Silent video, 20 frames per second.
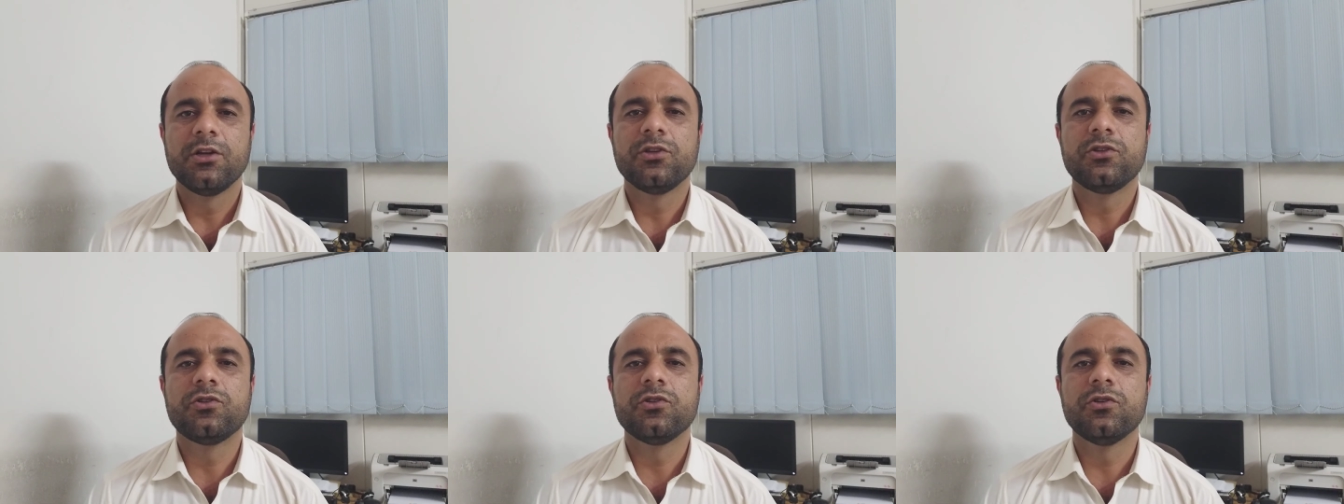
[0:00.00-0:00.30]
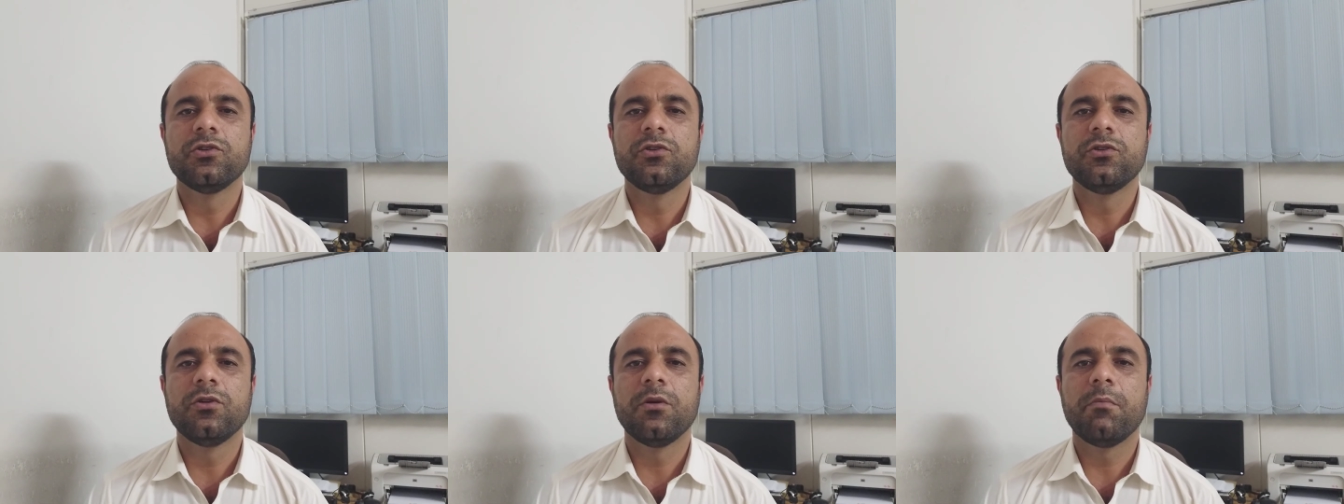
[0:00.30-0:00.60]
to
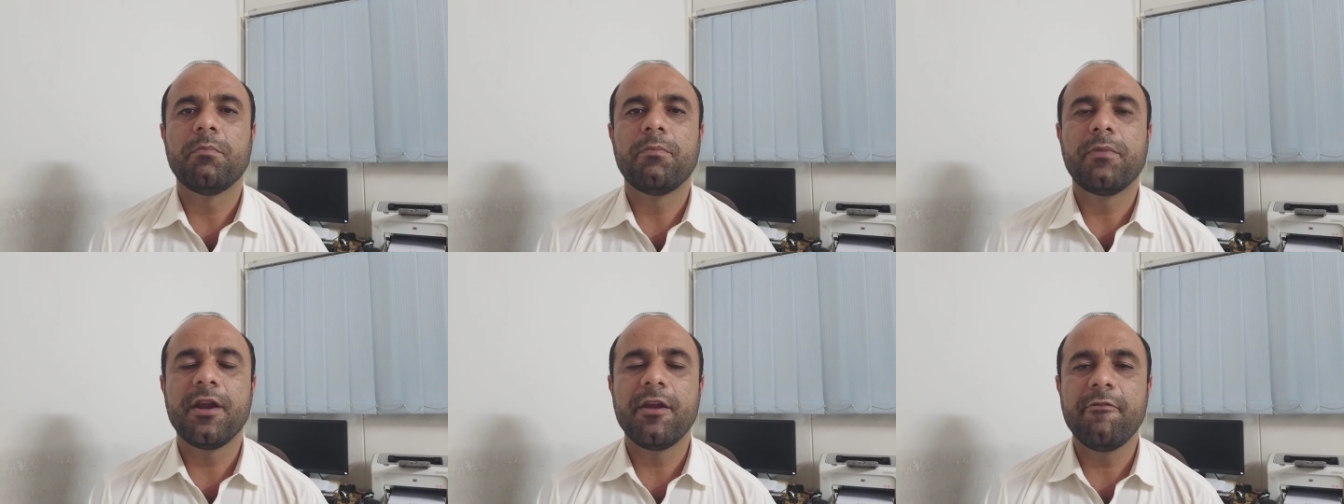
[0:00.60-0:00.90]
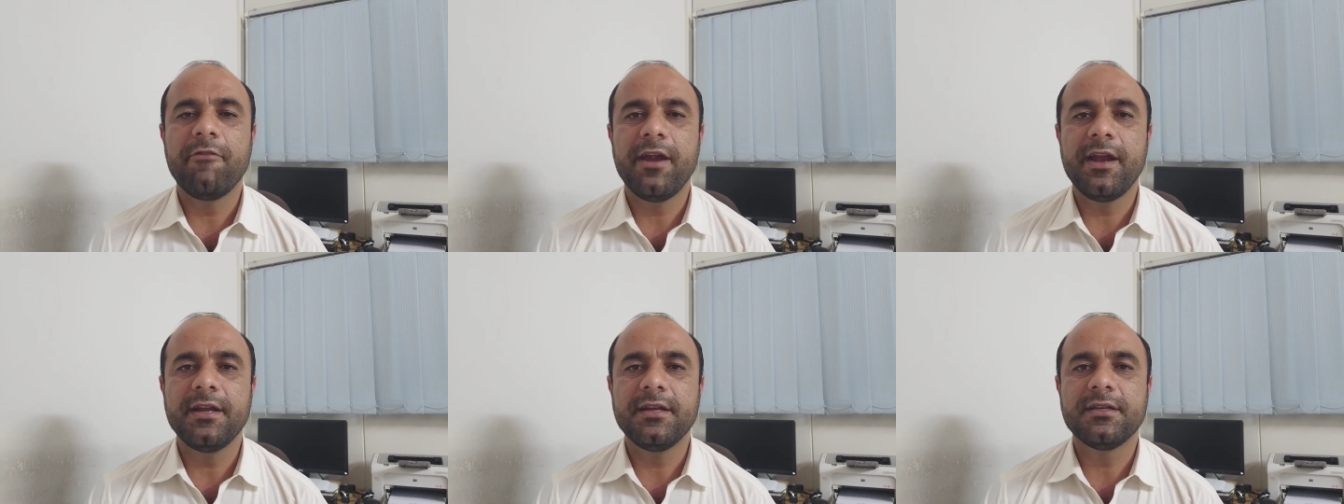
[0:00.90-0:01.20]

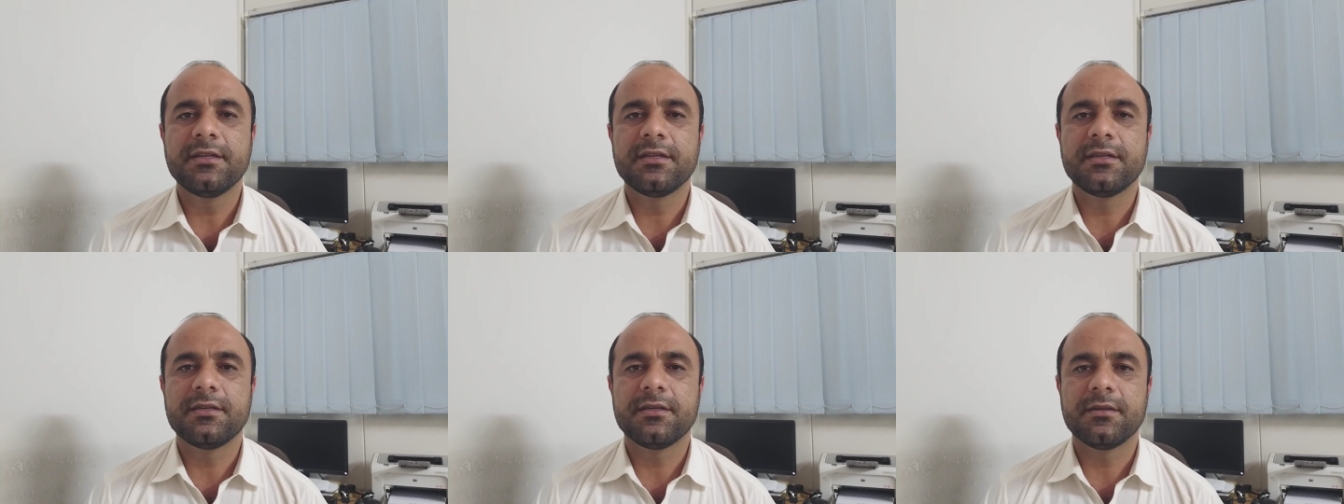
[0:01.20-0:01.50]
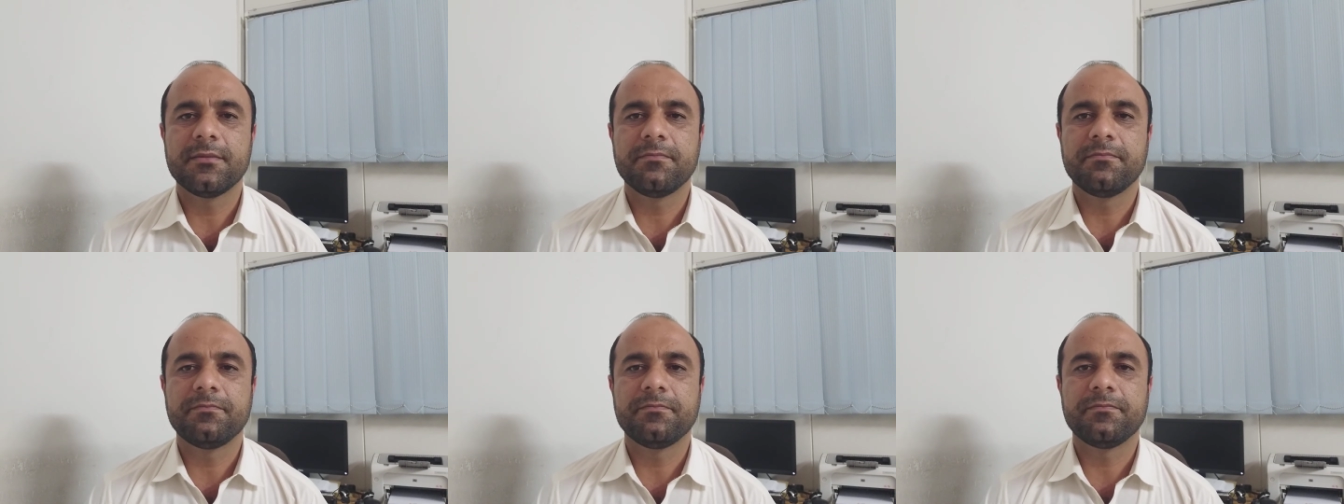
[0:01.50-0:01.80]
prevent
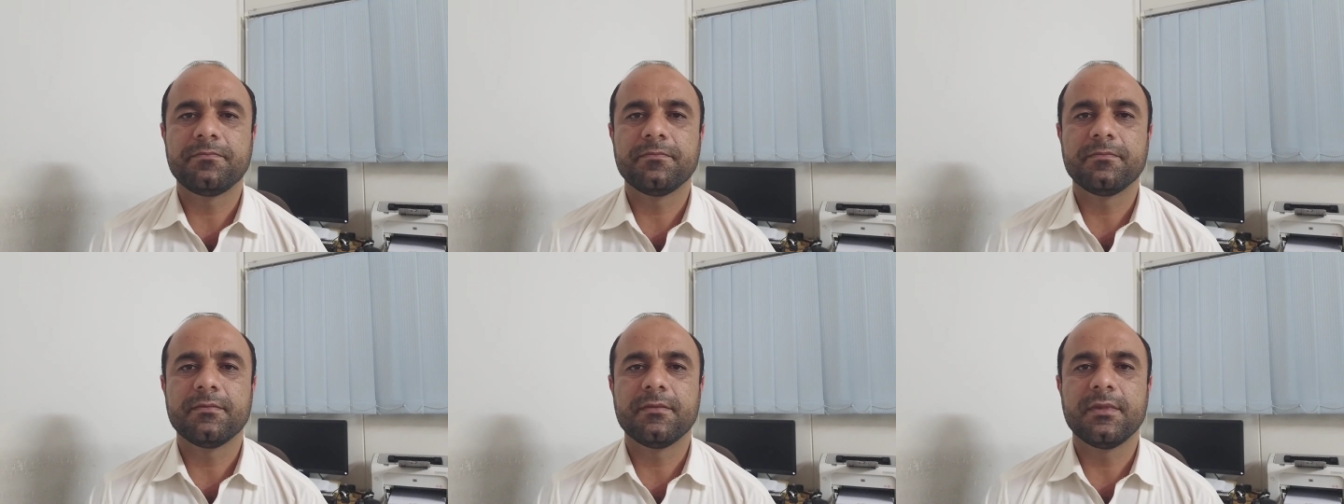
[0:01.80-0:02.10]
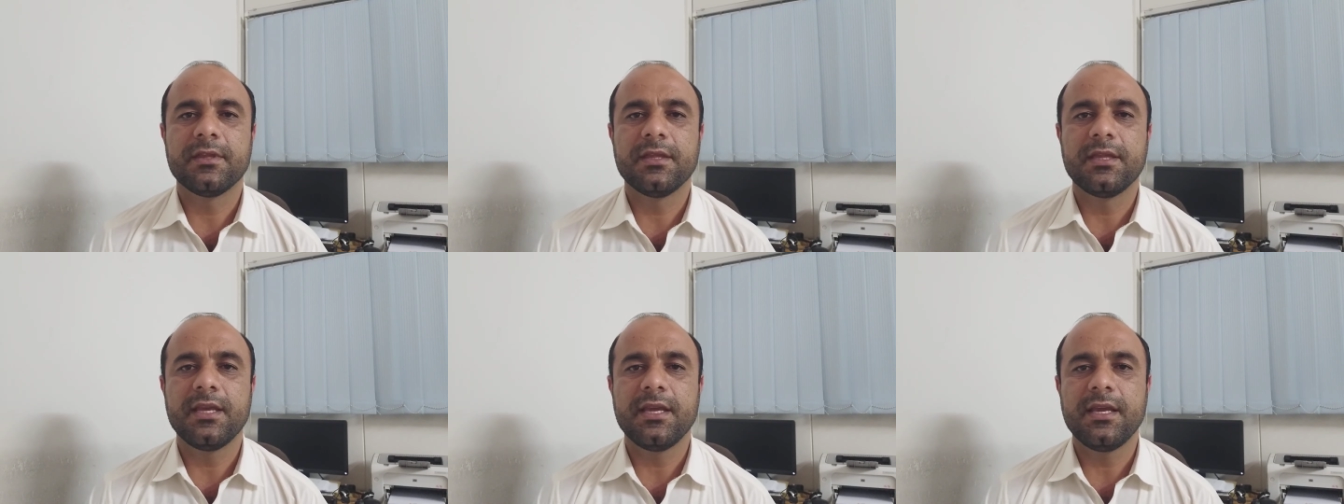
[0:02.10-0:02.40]

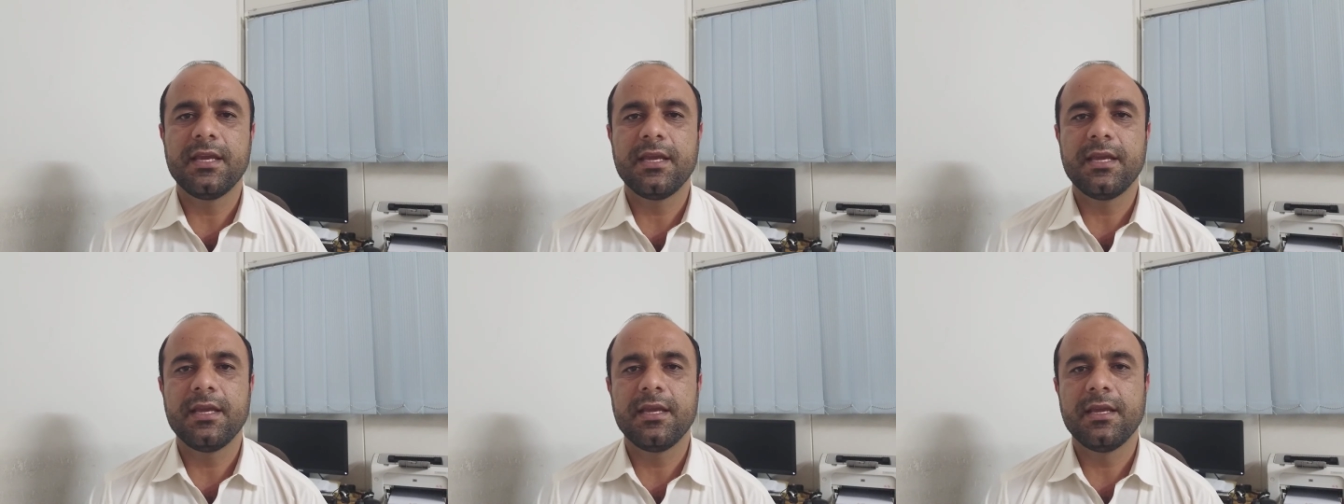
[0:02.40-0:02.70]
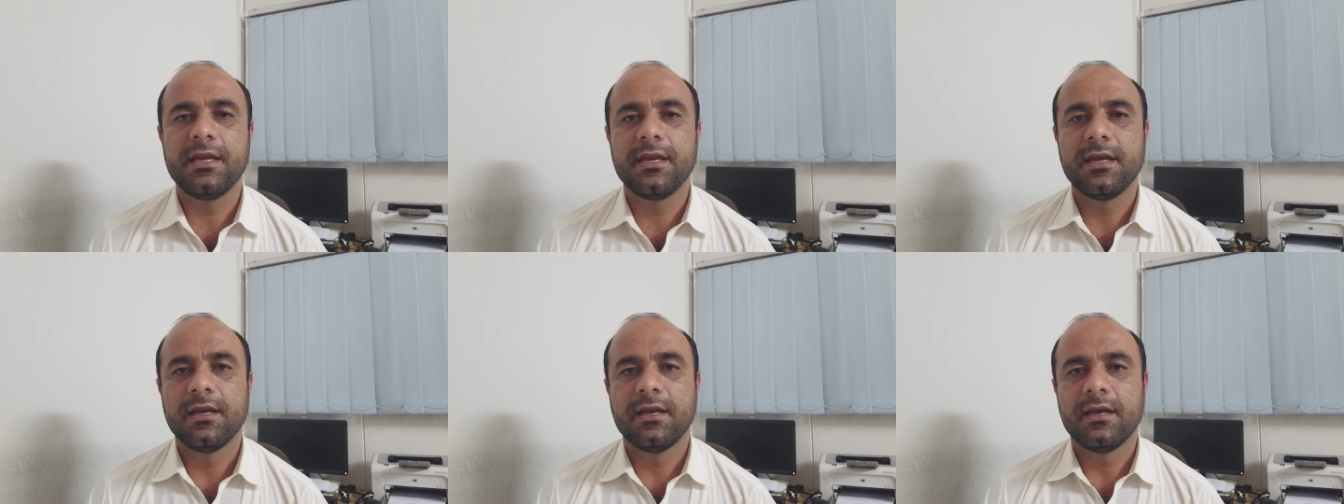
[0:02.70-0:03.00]

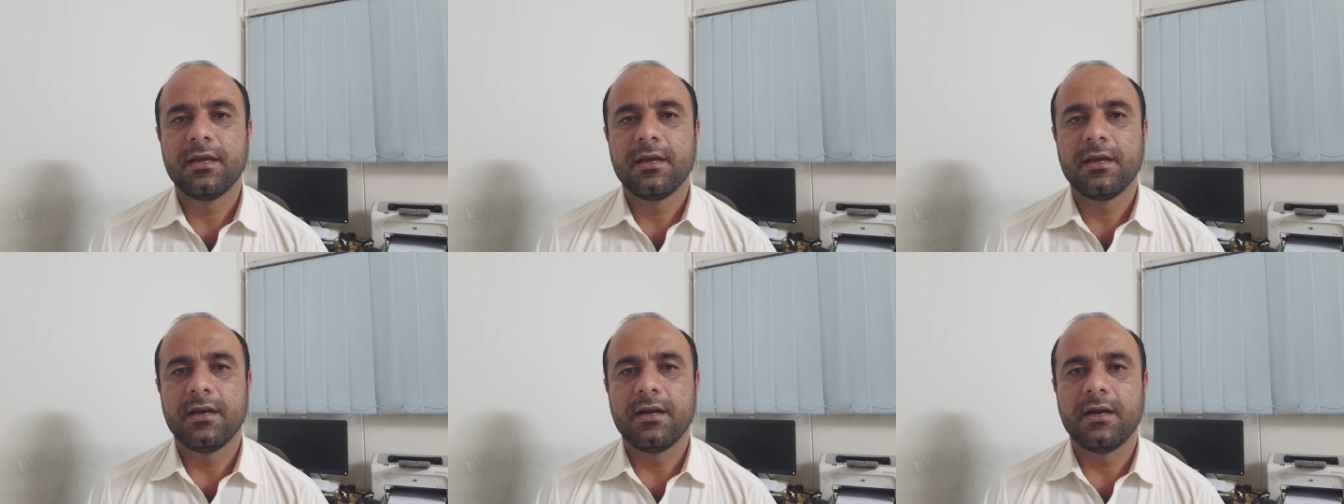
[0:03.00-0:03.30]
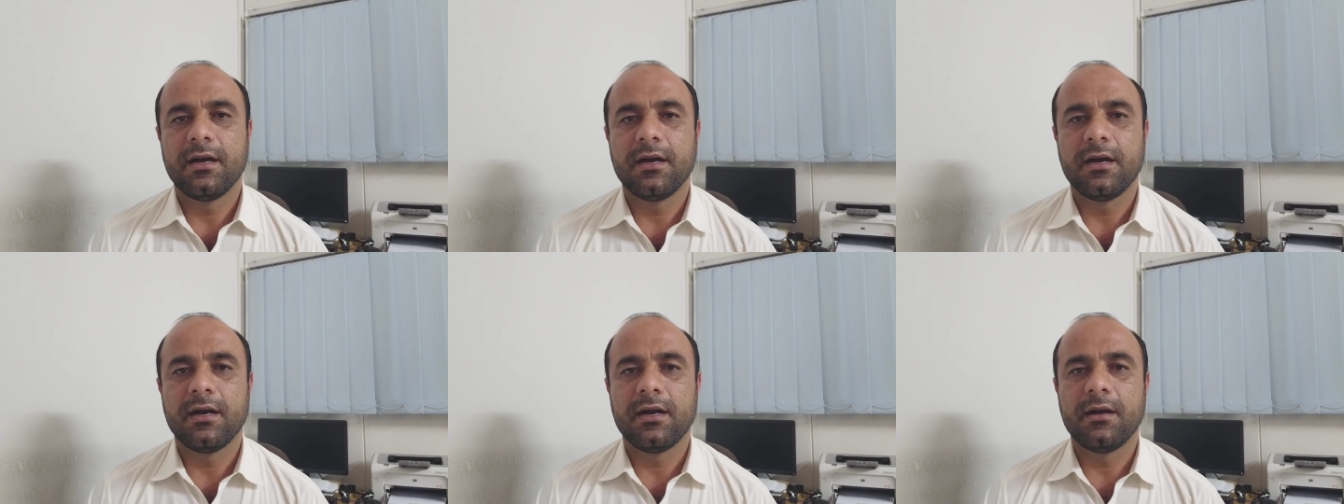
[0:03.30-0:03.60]
the
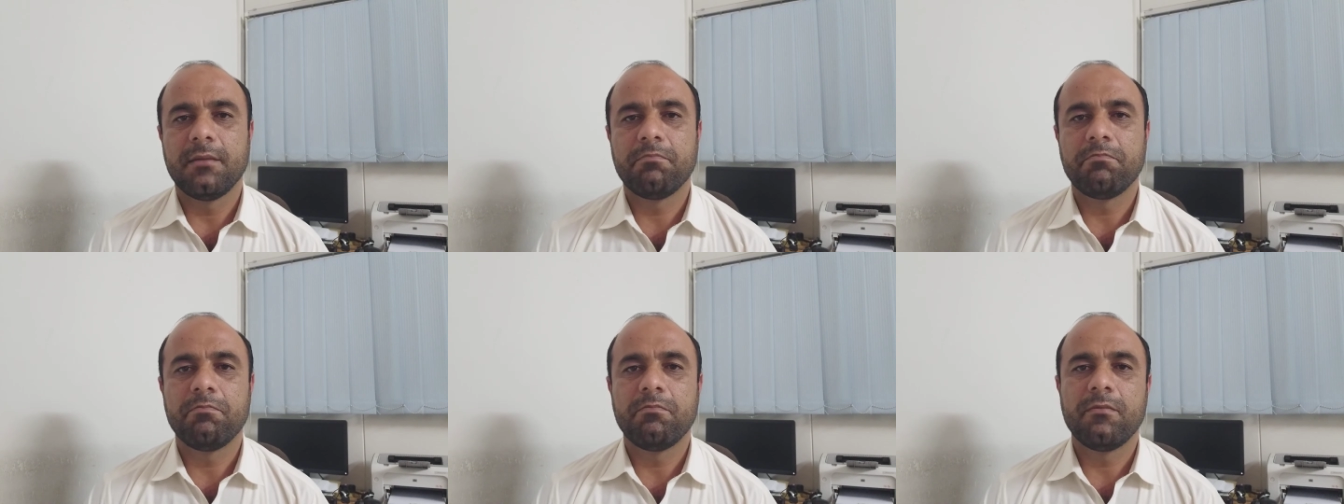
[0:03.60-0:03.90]
uh,